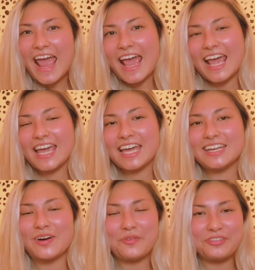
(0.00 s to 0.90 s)
and
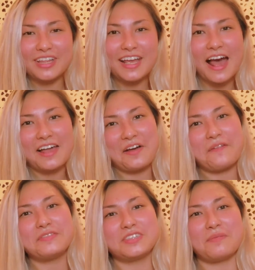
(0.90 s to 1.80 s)
hopefully I
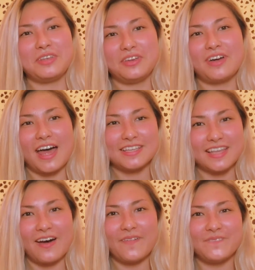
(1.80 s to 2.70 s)
help some of you guys
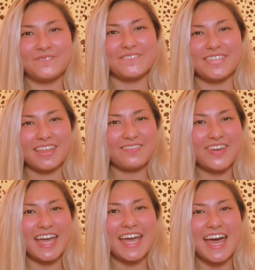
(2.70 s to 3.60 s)
out.
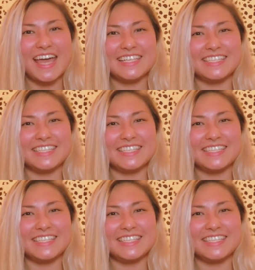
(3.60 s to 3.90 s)
Bye guys.